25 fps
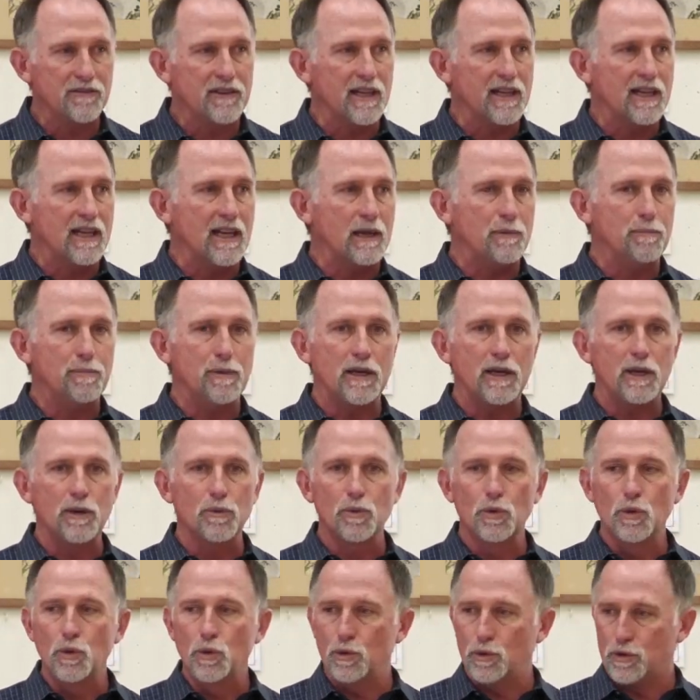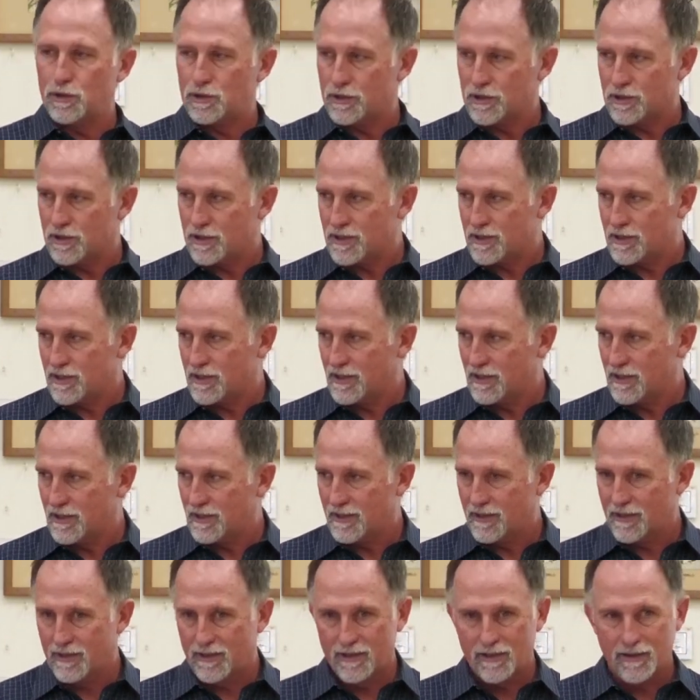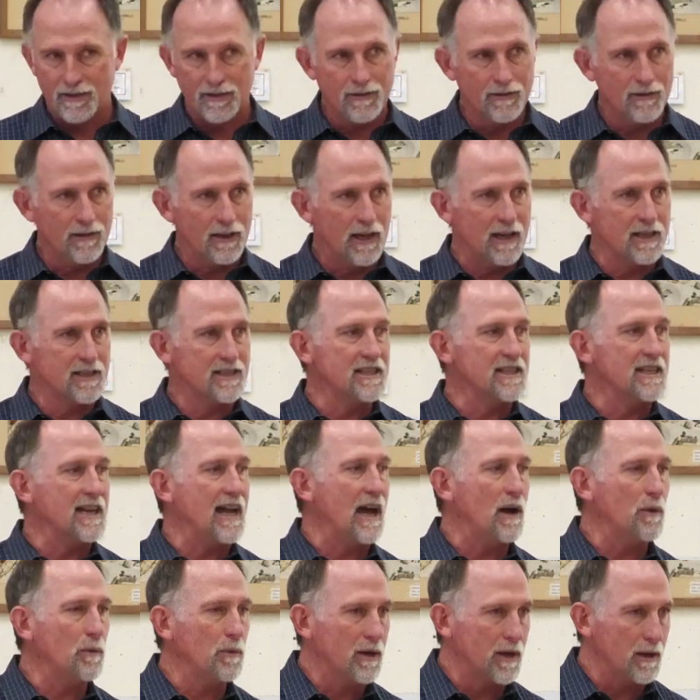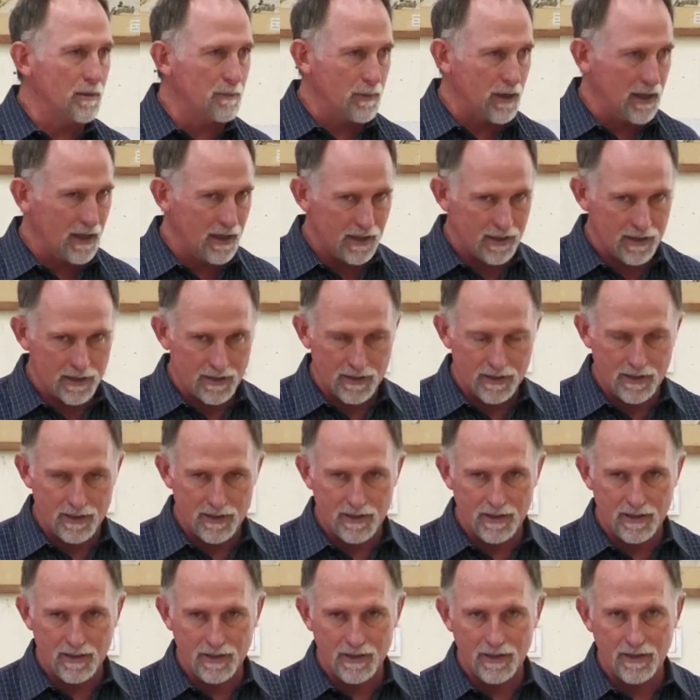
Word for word: to keep any rules. That is not what it means.